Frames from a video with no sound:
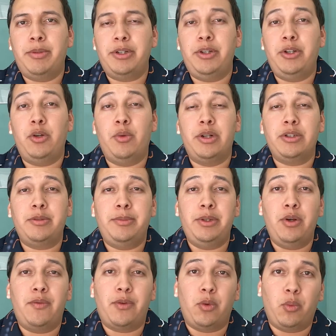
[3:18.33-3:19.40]
but you don't want to be
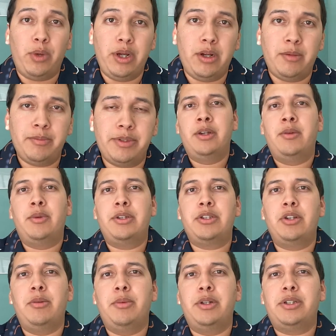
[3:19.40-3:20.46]
overwhelmed with
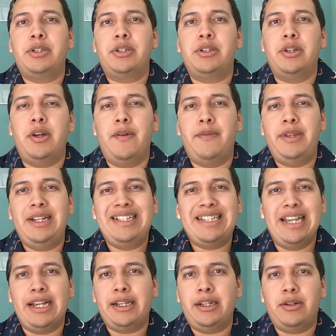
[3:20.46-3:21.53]
so much of the
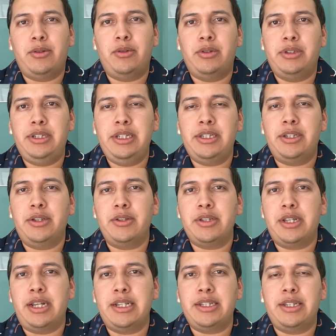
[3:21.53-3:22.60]
technical details
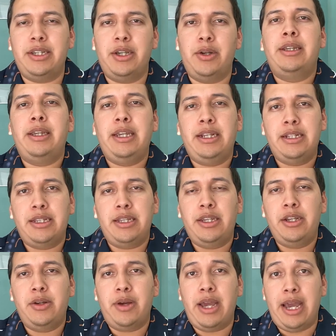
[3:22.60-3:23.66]
that SEO
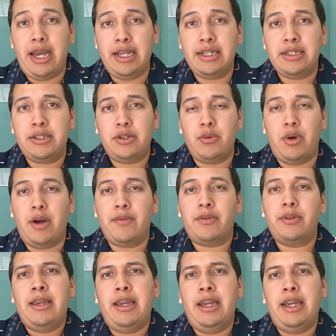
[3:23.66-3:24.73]
has to
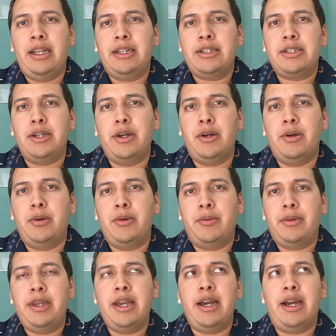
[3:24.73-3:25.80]
offer. And so,
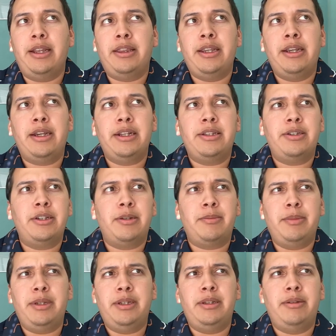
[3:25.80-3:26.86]
yeah, I think I
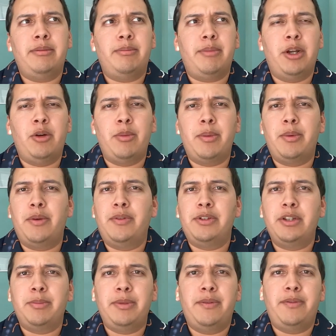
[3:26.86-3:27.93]
don't remember if it
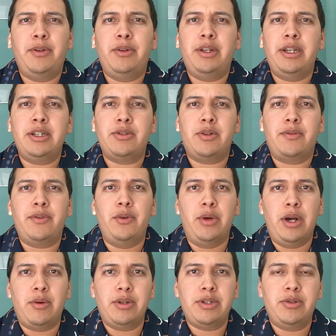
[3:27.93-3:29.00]
took me a few days or a few
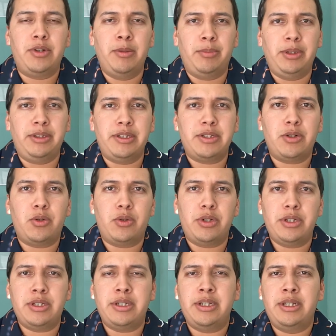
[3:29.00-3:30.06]
hours to complete this
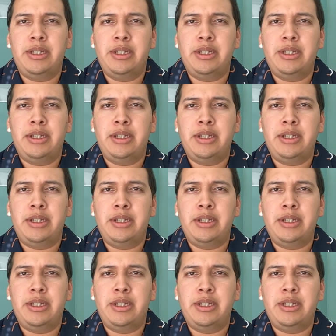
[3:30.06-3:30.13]
course.